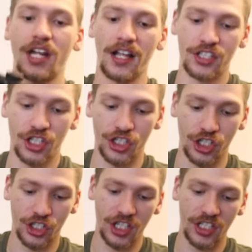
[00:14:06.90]
nuts
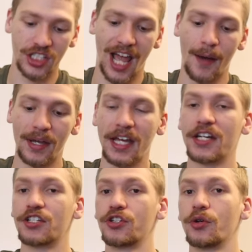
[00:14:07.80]
just stabbing
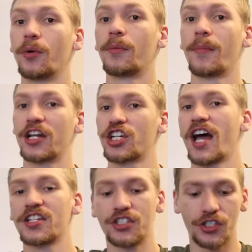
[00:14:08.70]
into my
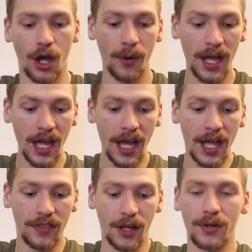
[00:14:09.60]
chest. So
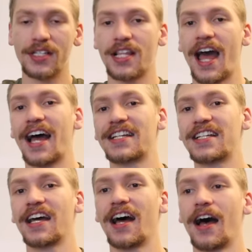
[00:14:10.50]
there is
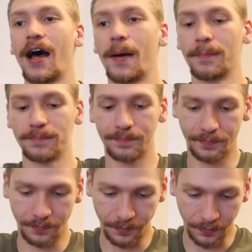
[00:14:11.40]
that,
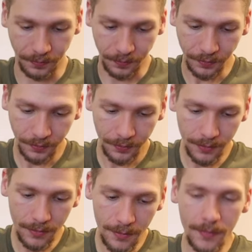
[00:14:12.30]

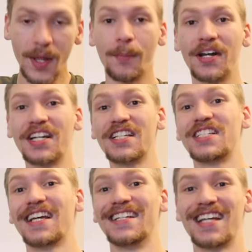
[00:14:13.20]
but it is
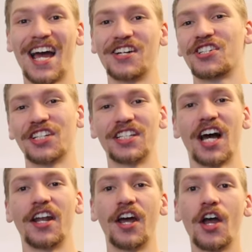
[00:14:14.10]
intentionally
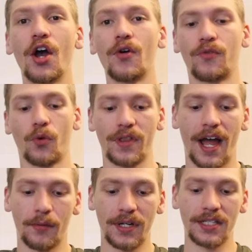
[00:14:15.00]
done for
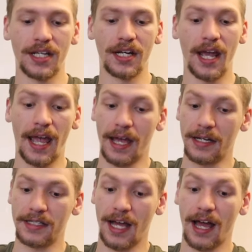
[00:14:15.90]
that reason. And